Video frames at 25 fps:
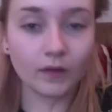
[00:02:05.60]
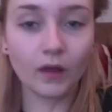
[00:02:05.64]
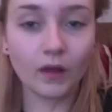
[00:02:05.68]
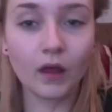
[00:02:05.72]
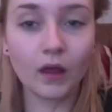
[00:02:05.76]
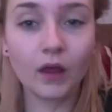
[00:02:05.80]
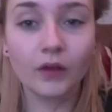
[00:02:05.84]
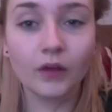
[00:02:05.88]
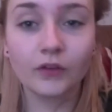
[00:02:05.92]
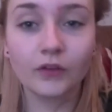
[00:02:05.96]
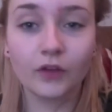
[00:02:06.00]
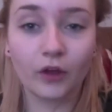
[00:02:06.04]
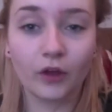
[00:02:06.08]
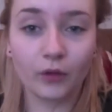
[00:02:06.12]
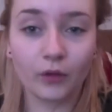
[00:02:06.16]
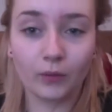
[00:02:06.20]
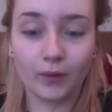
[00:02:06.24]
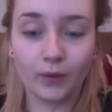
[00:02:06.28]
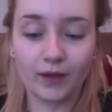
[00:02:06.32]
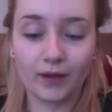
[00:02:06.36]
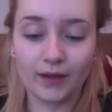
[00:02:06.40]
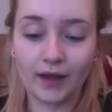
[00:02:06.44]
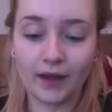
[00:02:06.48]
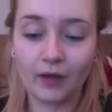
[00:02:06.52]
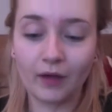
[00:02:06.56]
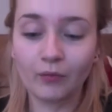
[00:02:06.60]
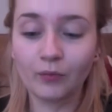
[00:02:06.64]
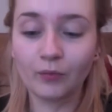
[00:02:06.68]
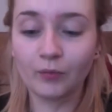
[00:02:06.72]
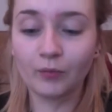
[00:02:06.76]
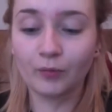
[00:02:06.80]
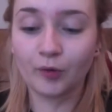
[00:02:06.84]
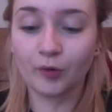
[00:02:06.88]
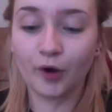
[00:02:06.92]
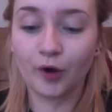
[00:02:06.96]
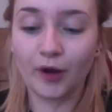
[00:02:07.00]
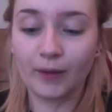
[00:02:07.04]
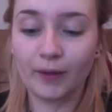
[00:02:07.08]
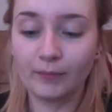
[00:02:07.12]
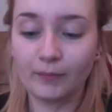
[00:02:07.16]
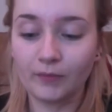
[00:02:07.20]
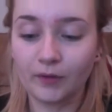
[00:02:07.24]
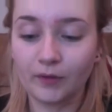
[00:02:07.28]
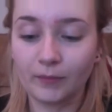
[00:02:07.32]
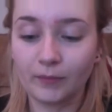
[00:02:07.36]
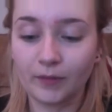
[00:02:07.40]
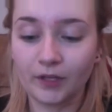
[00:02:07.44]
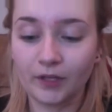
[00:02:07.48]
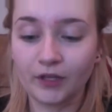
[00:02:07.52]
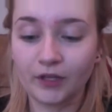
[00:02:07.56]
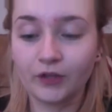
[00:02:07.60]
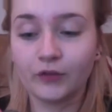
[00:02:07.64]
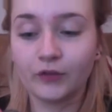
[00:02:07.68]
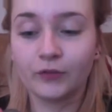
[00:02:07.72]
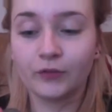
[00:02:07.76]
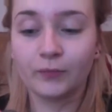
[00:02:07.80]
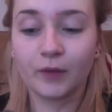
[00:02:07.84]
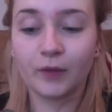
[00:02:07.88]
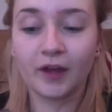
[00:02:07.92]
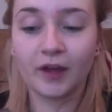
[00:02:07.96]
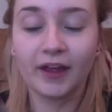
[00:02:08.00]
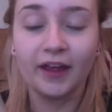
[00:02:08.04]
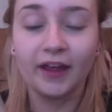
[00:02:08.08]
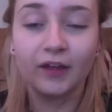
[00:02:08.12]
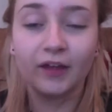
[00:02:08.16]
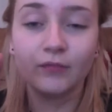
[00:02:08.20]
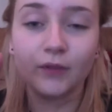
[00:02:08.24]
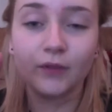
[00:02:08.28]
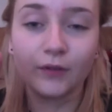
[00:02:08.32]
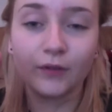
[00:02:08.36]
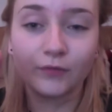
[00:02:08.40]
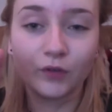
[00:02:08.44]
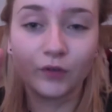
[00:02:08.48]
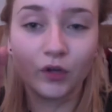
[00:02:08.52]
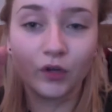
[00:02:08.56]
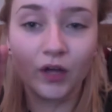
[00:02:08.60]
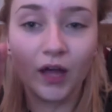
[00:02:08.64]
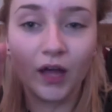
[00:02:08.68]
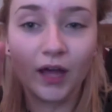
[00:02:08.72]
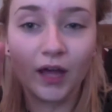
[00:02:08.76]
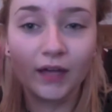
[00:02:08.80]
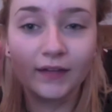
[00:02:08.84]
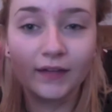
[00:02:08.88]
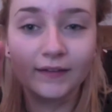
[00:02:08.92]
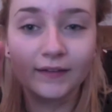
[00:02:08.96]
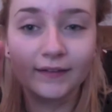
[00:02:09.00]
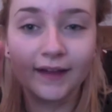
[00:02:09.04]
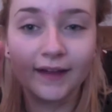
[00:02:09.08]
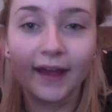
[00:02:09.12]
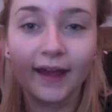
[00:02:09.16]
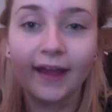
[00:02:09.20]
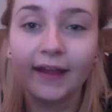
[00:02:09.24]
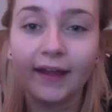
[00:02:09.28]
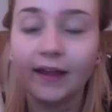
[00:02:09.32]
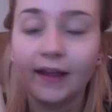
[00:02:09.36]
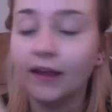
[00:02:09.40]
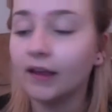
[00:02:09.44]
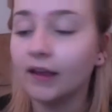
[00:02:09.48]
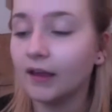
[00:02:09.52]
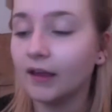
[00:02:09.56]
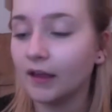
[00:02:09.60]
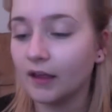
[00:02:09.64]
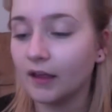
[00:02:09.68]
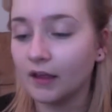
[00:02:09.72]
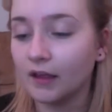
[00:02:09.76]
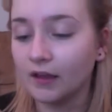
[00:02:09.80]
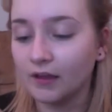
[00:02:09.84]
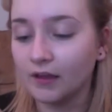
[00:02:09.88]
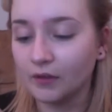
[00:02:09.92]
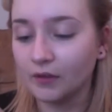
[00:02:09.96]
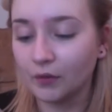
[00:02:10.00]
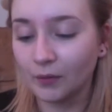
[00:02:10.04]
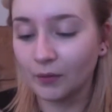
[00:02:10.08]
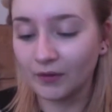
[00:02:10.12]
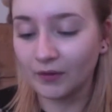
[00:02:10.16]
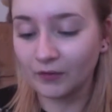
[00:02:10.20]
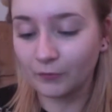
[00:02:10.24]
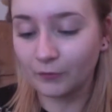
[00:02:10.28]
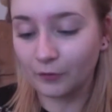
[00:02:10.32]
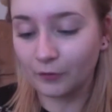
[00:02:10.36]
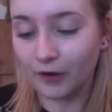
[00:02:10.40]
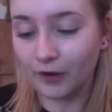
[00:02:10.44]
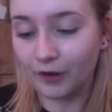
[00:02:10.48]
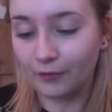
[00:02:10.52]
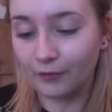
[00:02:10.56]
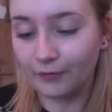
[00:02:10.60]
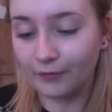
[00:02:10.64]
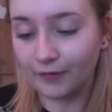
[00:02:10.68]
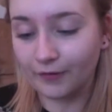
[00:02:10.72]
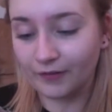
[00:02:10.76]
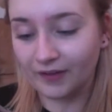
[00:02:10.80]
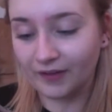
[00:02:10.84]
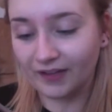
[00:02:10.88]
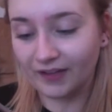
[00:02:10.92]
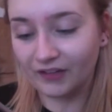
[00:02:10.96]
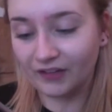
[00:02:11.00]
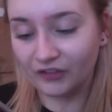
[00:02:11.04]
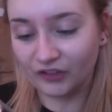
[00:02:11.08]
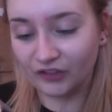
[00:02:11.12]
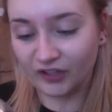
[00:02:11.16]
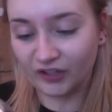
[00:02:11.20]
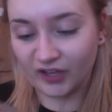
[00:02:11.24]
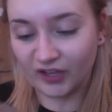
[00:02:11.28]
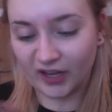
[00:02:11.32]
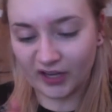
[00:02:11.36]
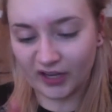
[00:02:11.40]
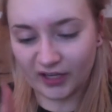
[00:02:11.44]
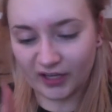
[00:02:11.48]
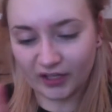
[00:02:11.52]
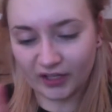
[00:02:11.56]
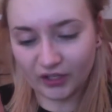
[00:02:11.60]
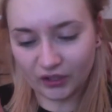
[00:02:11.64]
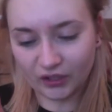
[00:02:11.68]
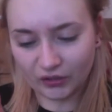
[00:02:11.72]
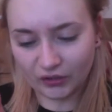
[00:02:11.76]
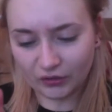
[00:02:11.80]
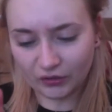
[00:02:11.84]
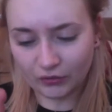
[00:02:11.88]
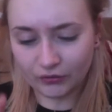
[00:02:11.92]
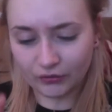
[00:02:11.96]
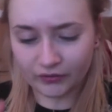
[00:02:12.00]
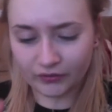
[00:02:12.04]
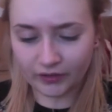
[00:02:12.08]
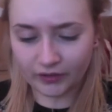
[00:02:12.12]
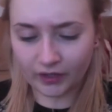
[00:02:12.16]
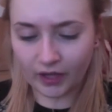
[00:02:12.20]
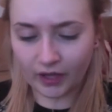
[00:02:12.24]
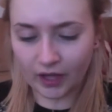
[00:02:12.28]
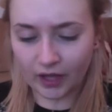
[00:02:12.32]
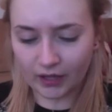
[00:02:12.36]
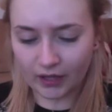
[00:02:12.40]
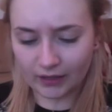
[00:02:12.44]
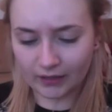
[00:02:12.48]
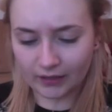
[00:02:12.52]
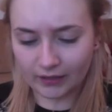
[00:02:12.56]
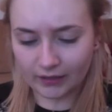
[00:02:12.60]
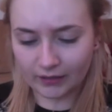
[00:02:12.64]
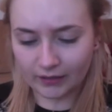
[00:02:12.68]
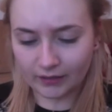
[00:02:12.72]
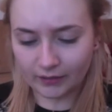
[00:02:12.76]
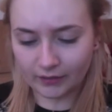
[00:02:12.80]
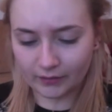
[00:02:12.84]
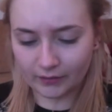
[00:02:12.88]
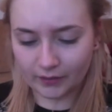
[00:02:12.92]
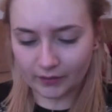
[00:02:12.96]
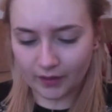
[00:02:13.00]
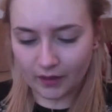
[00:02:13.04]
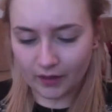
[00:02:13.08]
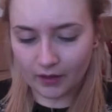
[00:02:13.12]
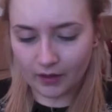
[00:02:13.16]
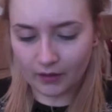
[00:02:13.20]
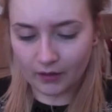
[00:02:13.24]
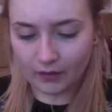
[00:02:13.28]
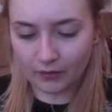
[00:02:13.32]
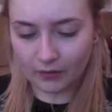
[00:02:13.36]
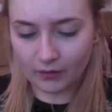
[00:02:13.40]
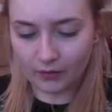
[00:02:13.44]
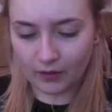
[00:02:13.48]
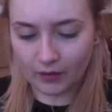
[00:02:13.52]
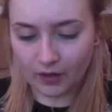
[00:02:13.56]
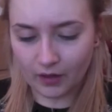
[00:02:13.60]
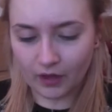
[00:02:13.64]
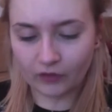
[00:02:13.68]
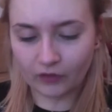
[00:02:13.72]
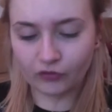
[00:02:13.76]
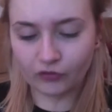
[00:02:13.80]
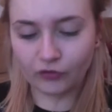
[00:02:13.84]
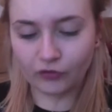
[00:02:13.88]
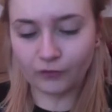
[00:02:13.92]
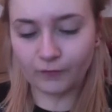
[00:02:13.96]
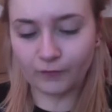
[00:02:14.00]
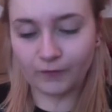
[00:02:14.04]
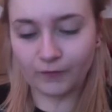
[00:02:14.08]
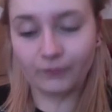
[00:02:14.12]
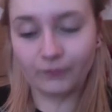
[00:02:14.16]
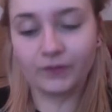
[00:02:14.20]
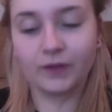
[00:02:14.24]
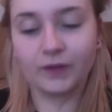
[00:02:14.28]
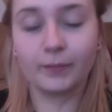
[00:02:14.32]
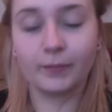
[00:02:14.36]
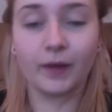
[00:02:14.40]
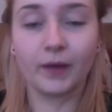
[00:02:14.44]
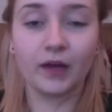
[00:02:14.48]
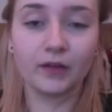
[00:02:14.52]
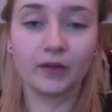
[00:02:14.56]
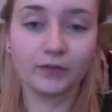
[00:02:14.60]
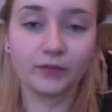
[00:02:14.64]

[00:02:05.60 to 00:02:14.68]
So now I'm all primed, I'm going to use my Revlon Colour Stay 24-hour foundation, and I use the colour 150 Buff.